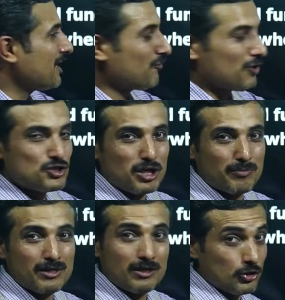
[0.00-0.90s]

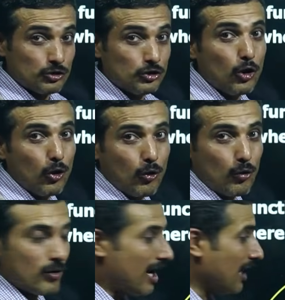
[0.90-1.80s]
differentiable?
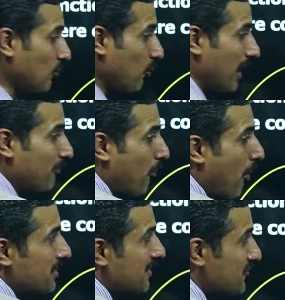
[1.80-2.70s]
No. At one
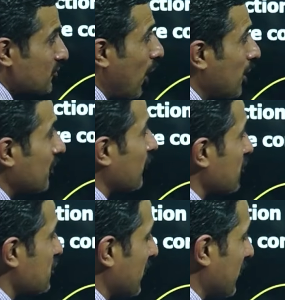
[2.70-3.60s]
point it is not
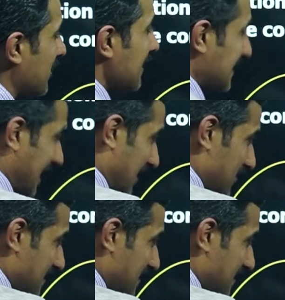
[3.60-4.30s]
differentiable, that is